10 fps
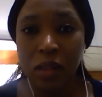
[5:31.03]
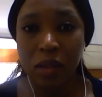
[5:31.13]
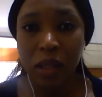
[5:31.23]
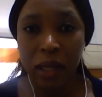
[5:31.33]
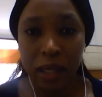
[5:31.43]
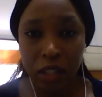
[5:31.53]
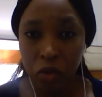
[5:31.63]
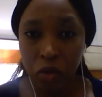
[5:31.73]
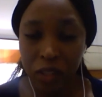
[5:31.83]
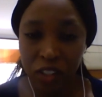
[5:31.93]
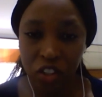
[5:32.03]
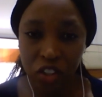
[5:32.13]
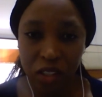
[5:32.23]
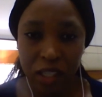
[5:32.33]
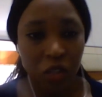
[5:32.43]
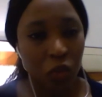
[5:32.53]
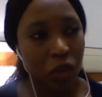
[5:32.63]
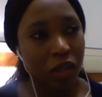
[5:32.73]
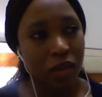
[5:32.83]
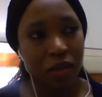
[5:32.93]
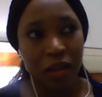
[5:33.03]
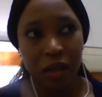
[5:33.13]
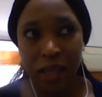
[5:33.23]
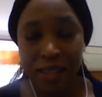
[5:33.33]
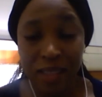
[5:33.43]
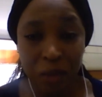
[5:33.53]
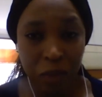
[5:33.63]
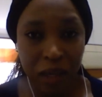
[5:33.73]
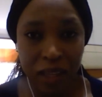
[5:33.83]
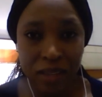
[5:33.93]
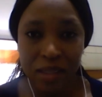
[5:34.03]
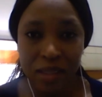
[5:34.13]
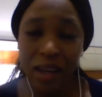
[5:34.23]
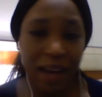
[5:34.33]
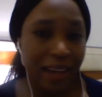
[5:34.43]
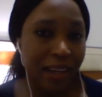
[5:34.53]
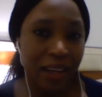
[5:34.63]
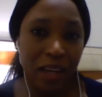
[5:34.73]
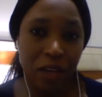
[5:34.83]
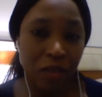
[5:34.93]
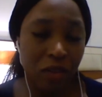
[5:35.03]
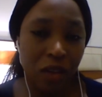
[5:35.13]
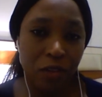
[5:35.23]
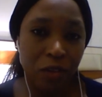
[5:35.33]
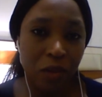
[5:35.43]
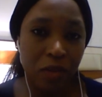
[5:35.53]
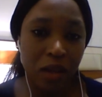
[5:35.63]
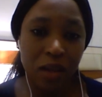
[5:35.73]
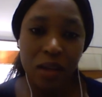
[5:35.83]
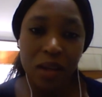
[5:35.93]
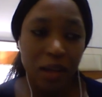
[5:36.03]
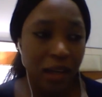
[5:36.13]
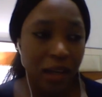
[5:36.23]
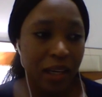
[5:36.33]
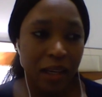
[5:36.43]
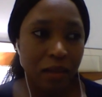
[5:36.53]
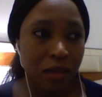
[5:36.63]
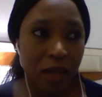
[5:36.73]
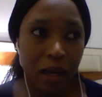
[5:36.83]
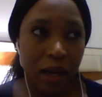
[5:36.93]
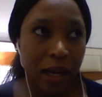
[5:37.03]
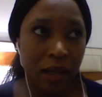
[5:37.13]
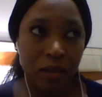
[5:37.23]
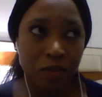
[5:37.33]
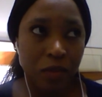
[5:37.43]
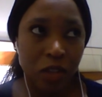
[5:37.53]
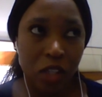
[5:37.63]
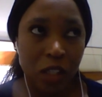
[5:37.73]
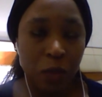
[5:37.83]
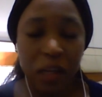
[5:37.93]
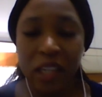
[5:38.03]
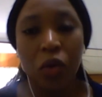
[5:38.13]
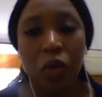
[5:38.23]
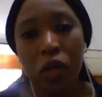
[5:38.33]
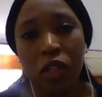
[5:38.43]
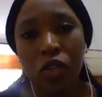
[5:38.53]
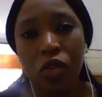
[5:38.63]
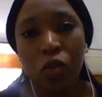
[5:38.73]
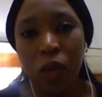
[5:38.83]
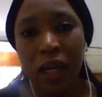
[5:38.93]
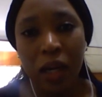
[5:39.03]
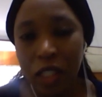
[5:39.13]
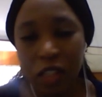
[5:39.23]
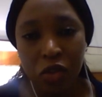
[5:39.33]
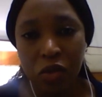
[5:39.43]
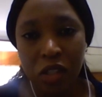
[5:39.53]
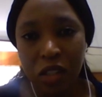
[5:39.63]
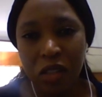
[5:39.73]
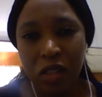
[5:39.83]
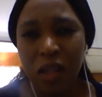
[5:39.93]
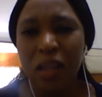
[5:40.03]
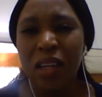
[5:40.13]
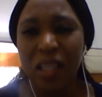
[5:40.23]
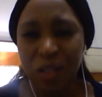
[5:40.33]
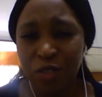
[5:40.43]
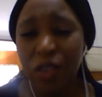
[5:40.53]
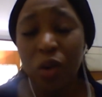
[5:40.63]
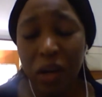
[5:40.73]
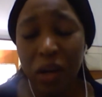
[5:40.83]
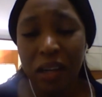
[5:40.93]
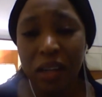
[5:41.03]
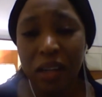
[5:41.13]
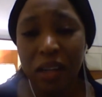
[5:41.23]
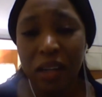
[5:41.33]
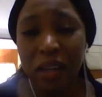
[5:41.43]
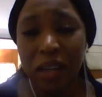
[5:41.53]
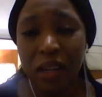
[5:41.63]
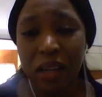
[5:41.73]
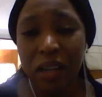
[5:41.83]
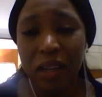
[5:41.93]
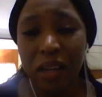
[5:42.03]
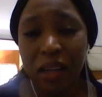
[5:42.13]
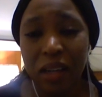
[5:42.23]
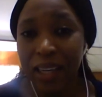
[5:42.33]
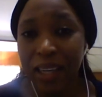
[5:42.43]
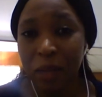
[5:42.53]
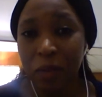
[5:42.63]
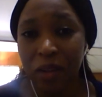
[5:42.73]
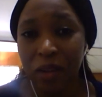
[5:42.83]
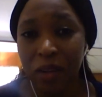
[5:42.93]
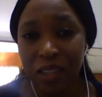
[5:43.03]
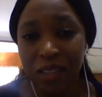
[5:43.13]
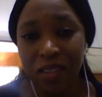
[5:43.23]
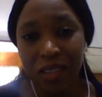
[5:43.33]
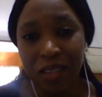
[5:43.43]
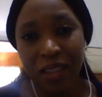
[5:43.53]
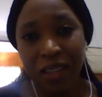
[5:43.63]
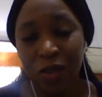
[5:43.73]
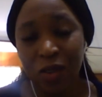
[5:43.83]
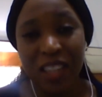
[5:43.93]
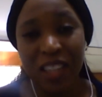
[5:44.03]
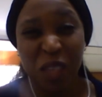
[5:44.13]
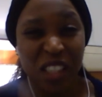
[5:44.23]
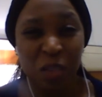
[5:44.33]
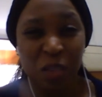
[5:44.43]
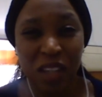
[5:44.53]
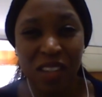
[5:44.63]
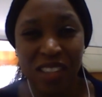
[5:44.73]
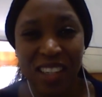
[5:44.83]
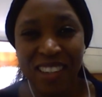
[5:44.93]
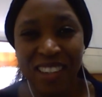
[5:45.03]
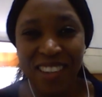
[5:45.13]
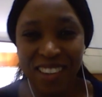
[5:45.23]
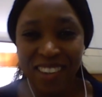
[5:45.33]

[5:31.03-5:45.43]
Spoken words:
content that I need to be teaching next week, the lesson plans. I get everything from there, and I just plan according to what I need to teach. It's very organized. That's what I like about it. Yeah, so that's my typical day.